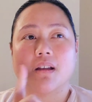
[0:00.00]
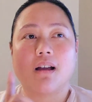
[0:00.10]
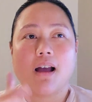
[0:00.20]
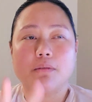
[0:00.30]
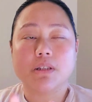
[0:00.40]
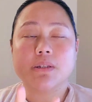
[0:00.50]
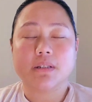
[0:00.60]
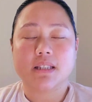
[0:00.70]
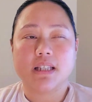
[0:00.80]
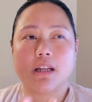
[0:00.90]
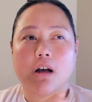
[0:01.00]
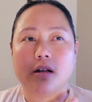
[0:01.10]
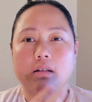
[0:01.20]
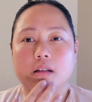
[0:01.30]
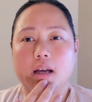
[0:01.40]
I will do a seed
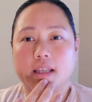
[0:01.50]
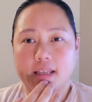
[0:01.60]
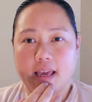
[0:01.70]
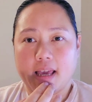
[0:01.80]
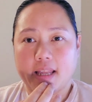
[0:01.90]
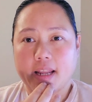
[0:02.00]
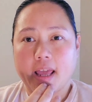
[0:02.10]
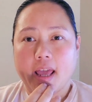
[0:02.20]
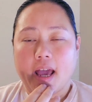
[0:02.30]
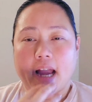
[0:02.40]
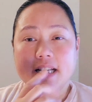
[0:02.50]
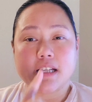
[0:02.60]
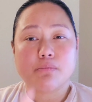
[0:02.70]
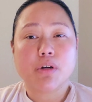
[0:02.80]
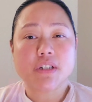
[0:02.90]
haul again. I
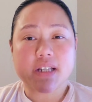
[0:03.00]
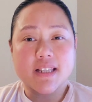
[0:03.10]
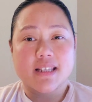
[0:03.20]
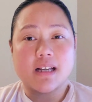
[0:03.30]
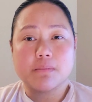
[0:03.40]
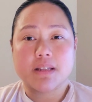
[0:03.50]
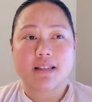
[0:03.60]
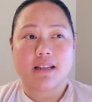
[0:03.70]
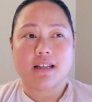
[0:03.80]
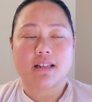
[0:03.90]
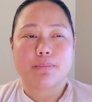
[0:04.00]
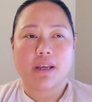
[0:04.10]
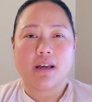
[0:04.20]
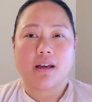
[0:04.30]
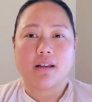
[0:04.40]
did purchase some seeds
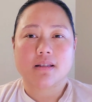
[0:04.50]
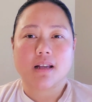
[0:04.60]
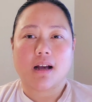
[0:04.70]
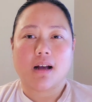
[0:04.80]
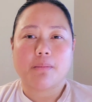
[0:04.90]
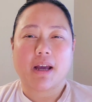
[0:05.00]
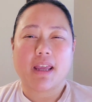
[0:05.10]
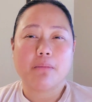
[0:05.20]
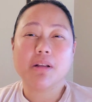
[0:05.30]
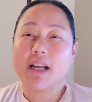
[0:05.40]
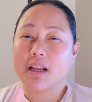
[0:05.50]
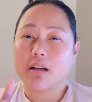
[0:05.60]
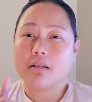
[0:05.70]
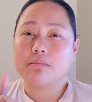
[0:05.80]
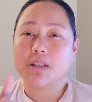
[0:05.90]
because I am planning
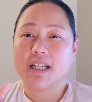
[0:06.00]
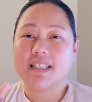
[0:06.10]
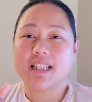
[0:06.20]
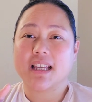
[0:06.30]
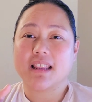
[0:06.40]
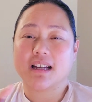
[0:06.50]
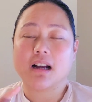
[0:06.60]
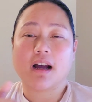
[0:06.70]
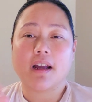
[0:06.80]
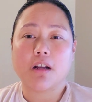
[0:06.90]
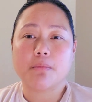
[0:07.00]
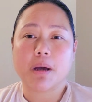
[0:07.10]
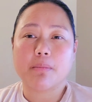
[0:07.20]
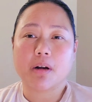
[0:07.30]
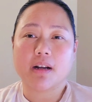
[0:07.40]
on planting the cayenne
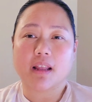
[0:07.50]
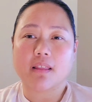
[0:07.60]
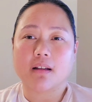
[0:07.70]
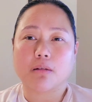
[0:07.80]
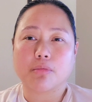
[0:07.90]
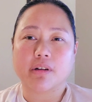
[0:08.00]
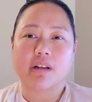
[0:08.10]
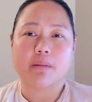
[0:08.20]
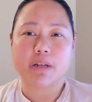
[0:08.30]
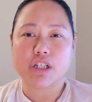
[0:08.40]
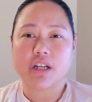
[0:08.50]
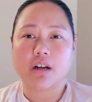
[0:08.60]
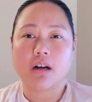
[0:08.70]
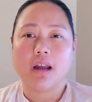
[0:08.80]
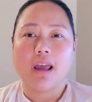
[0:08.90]
pepper, and I think I'll put an image
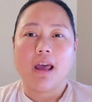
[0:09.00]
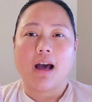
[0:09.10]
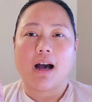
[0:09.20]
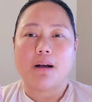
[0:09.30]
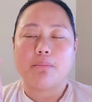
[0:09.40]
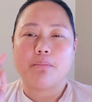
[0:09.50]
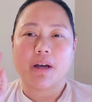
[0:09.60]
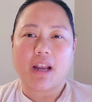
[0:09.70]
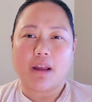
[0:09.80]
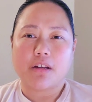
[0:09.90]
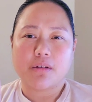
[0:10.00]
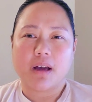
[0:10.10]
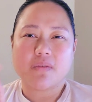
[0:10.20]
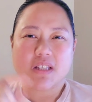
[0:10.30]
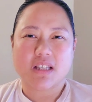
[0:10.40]
here. But I do
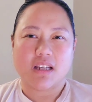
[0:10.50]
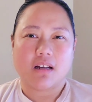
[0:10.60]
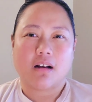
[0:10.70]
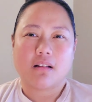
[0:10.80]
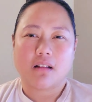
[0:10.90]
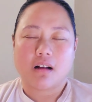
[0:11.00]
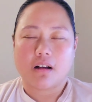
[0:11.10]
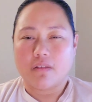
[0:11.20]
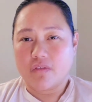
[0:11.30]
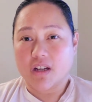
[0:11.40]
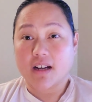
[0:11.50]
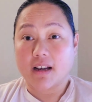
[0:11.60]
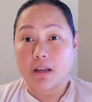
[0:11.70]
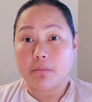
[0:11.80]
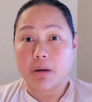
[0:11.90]
have a seed haul of the
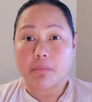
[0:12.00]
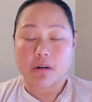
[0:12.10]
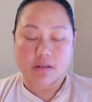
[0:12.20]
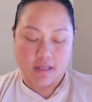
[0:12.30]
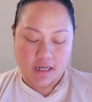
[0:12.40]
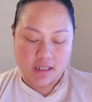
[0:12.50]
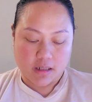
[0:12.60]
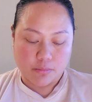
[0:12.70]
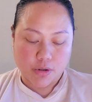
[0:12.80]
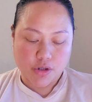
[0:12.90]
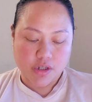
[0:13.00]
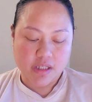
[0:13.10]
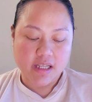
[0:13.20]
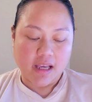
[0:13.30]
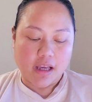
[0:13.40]
cayenne peppers that I did
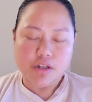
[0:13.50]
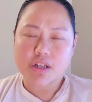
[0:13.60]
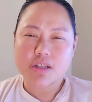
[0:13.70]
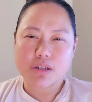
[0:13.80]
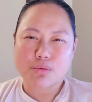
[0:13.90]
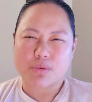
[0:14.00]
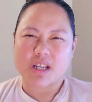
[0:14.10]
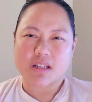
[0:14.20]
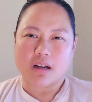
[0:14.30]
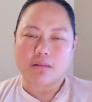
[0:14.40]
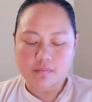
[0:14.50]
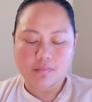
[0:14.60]
purchase just to restock.